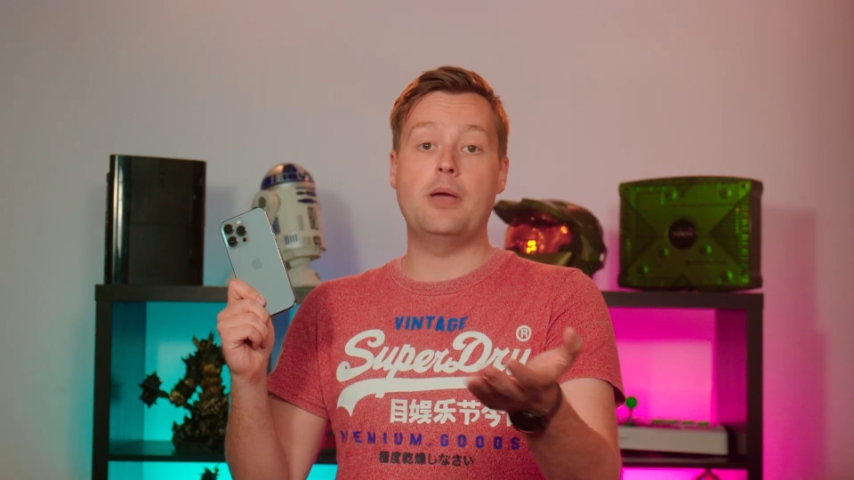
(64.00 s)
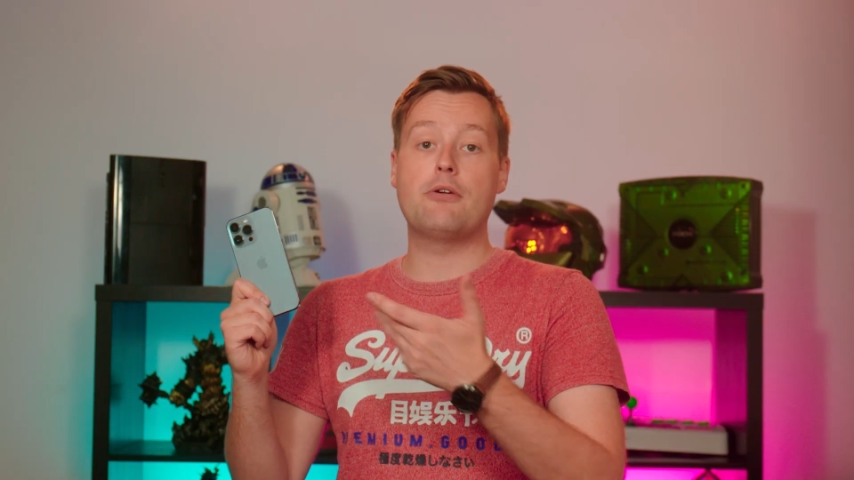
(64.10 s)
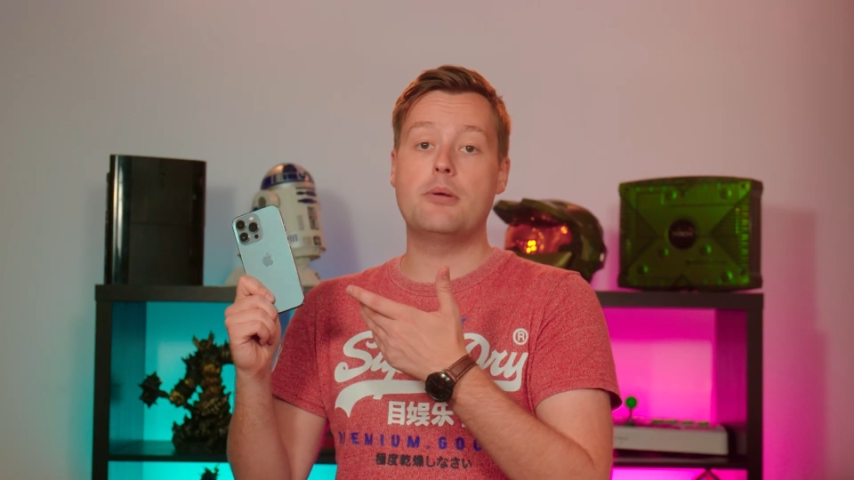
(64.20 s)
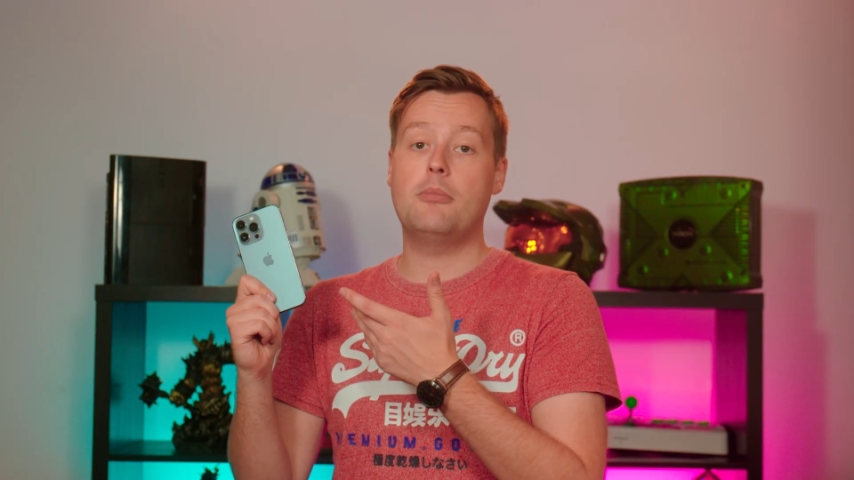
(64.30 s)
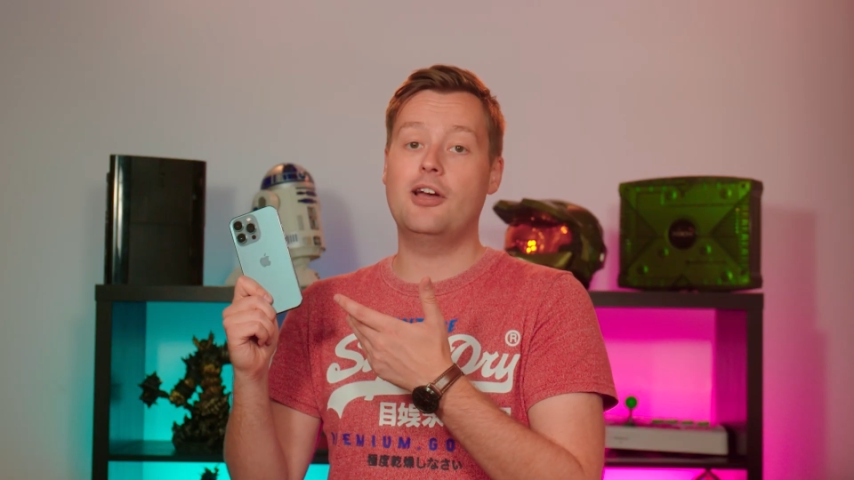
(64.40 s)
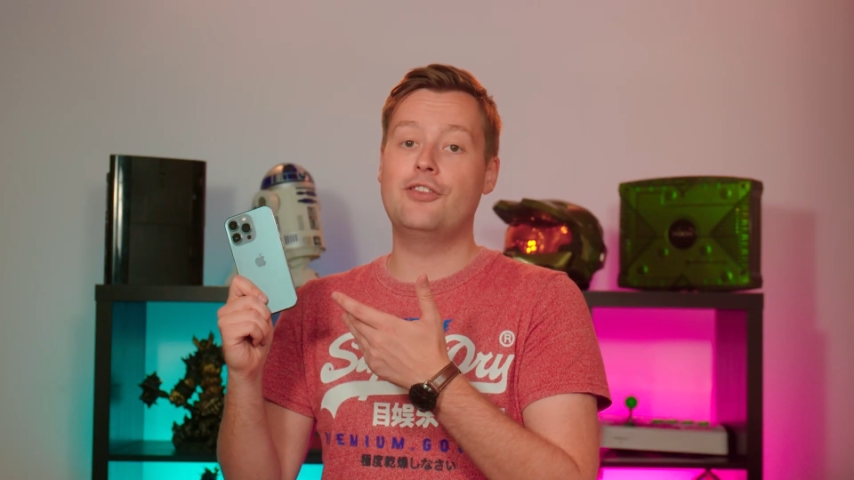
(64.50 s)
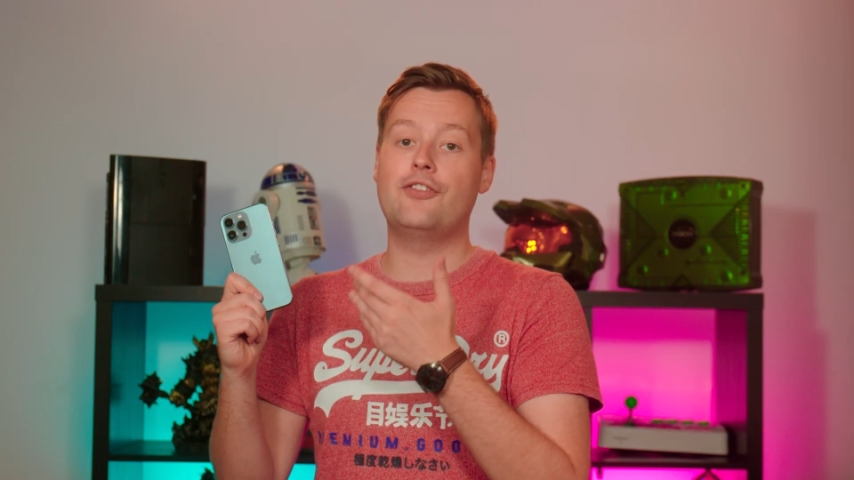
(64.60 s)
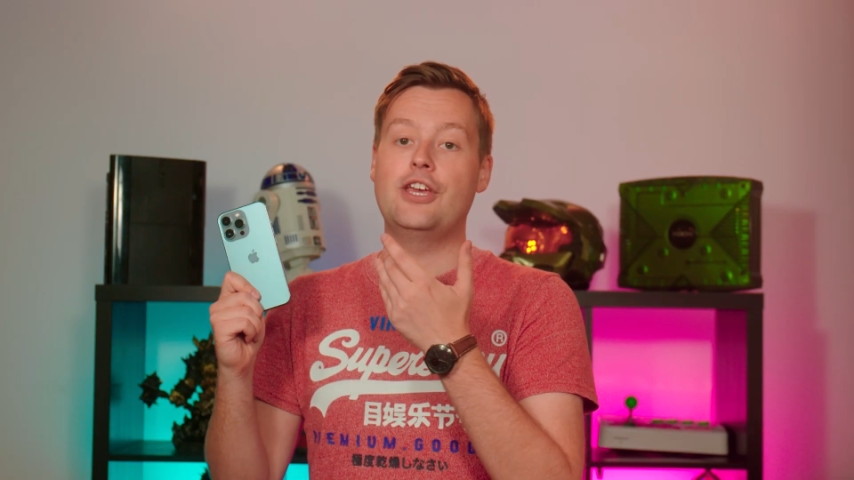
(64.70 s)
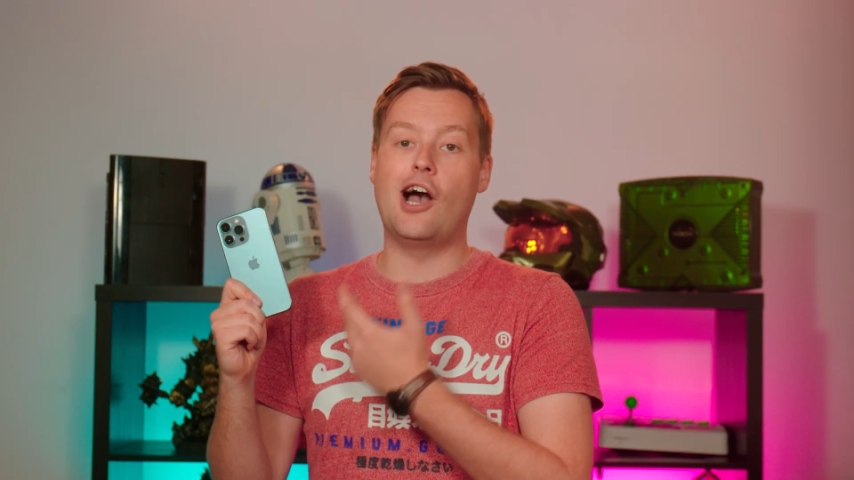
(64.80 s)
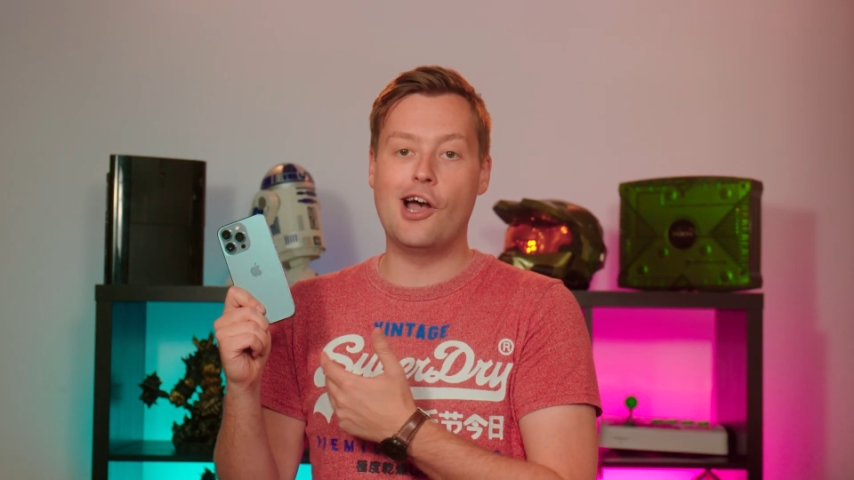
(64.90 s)
Bear in mind
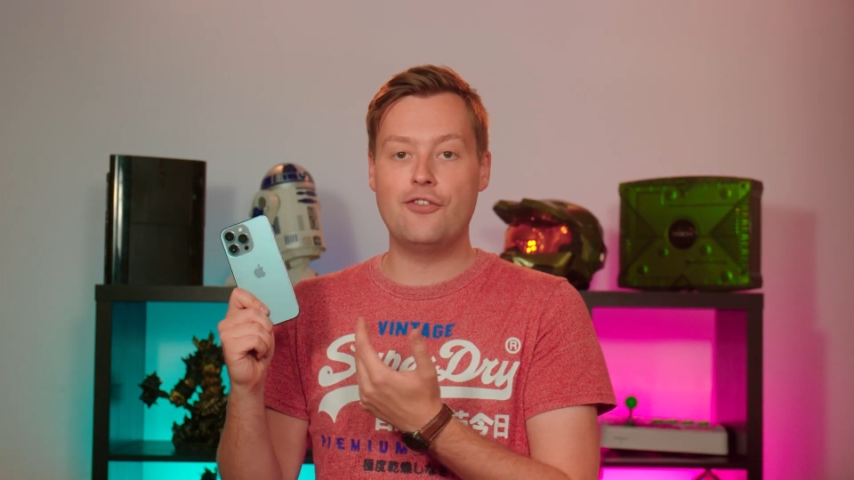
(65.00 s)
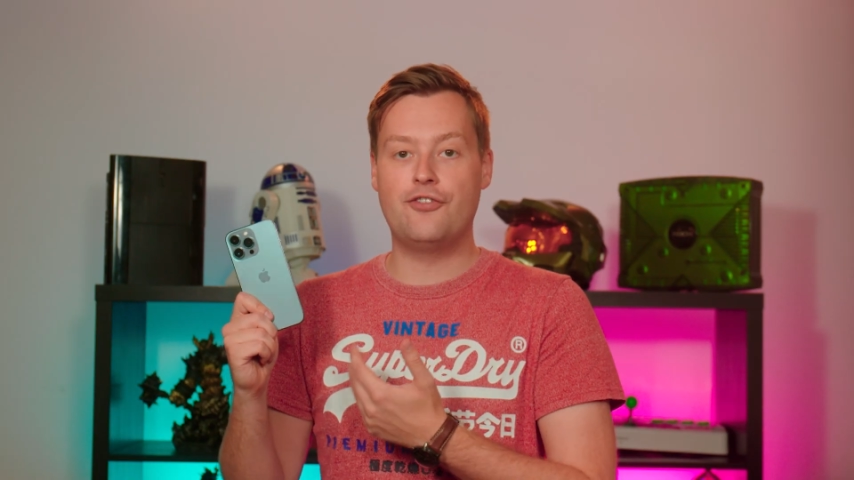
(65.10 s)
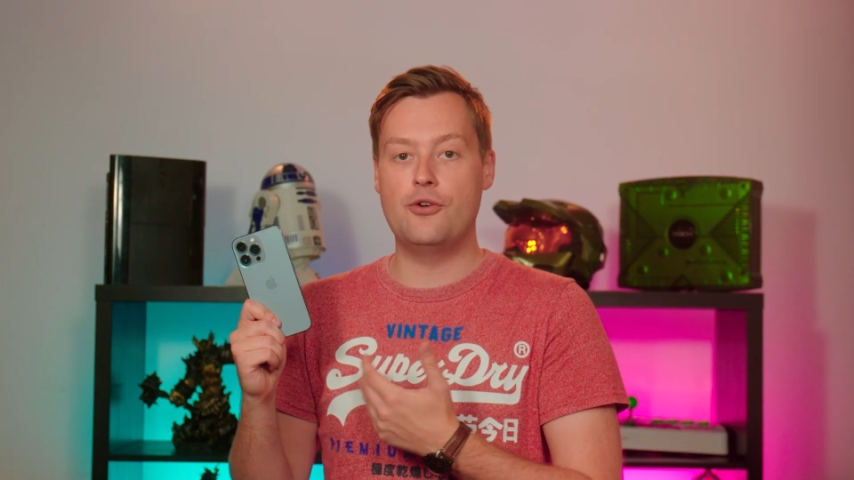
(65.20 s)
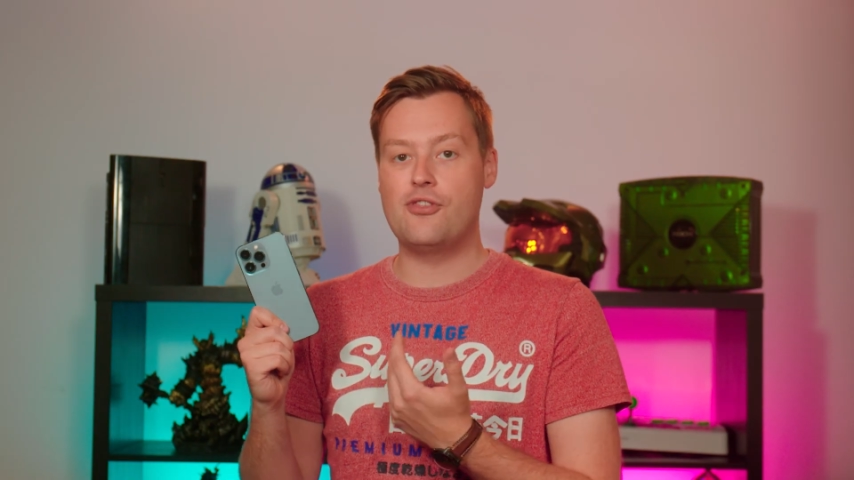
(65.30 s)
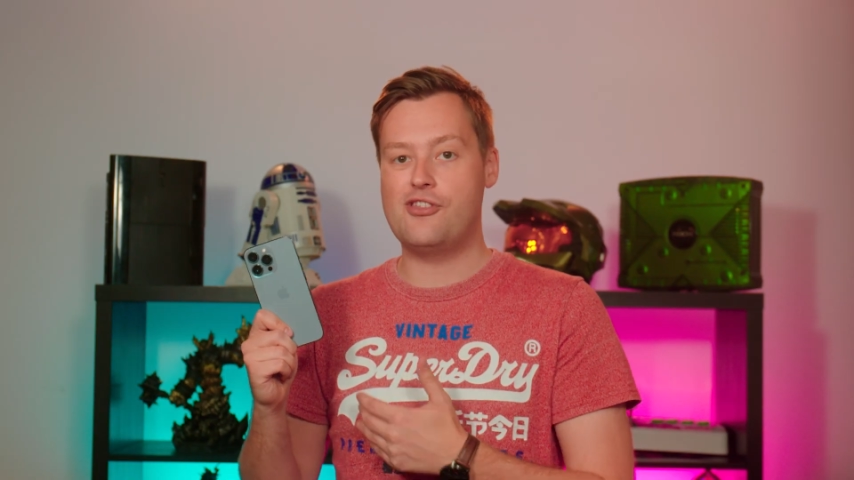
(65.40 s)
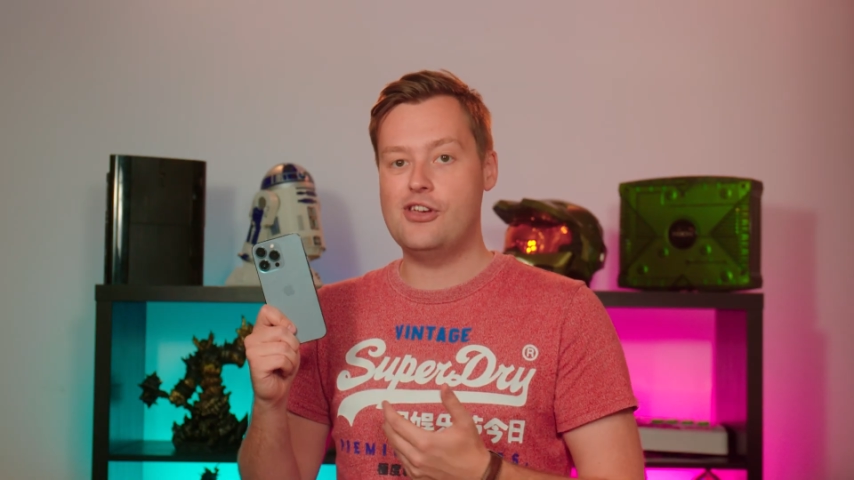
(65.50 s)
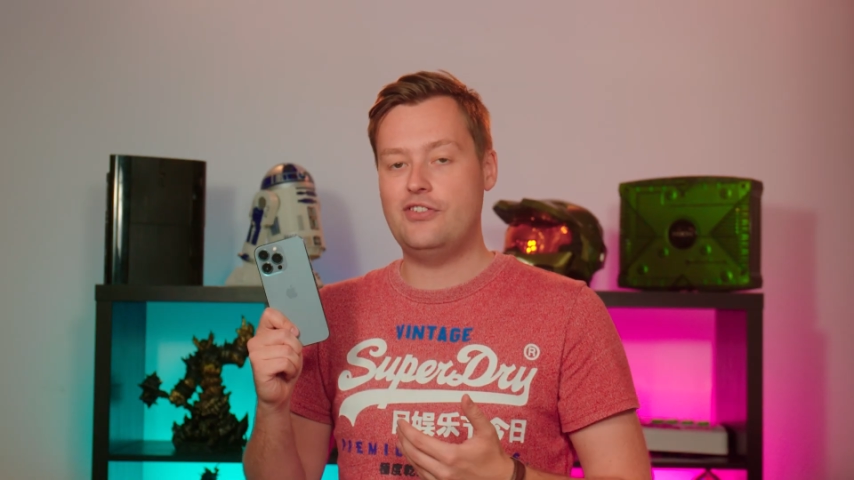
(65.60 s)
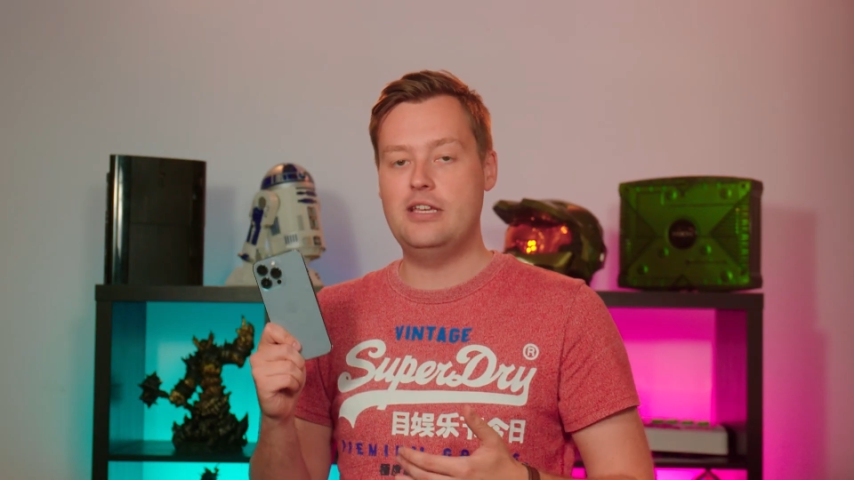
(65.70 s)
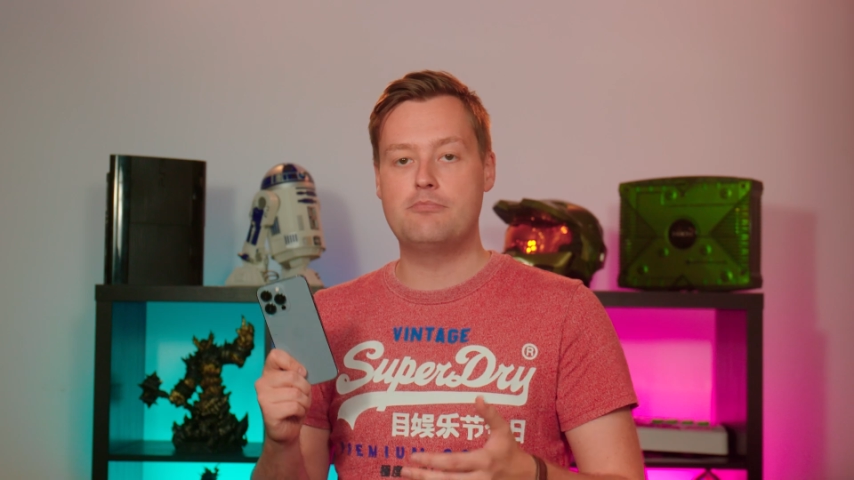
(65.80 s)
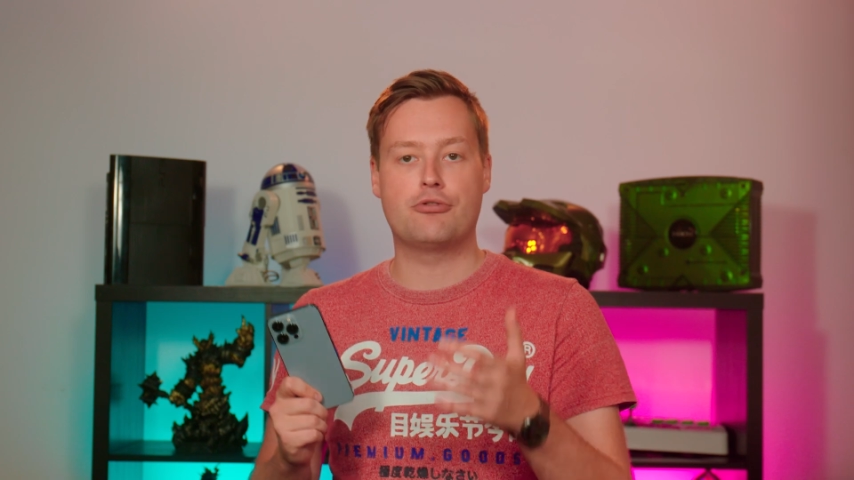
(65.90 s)
that the iPhone
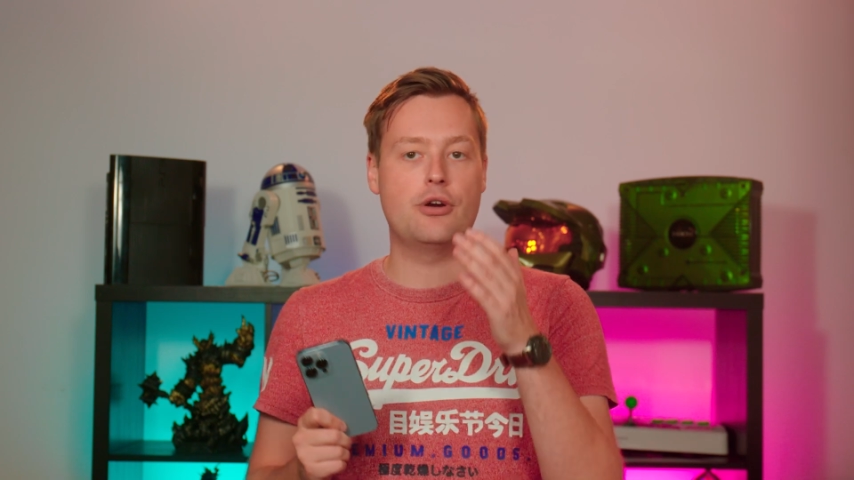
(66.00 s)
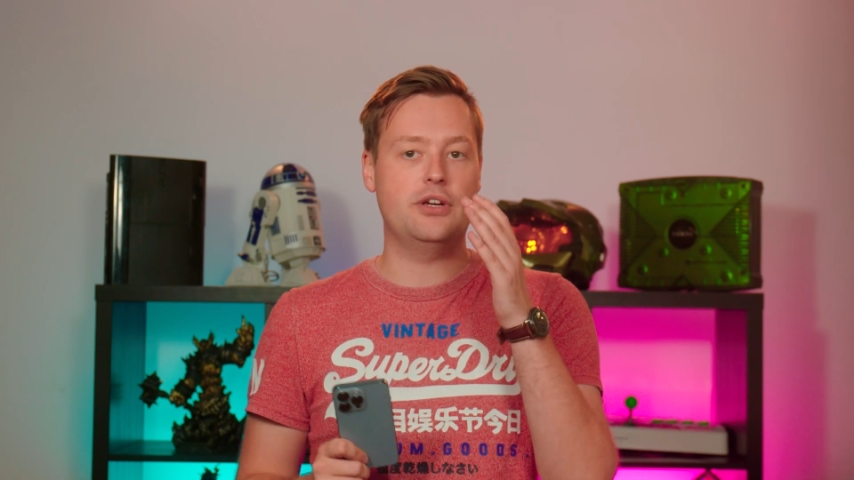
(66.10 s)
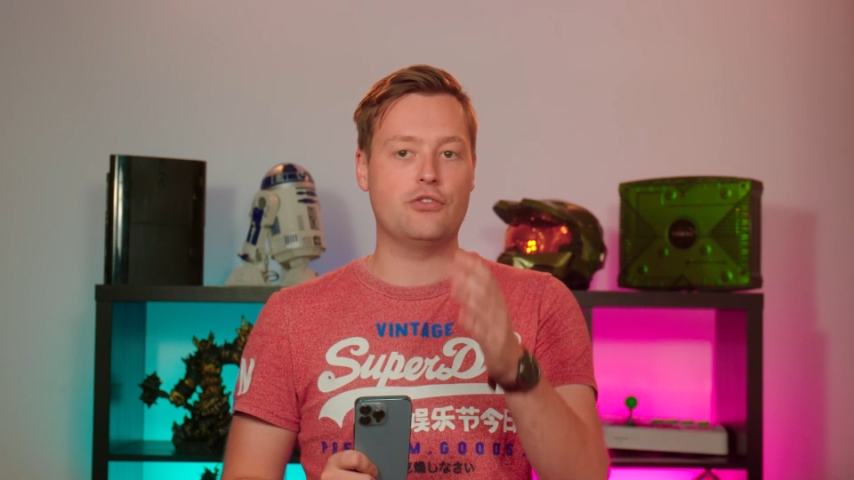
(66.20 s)
13 Pro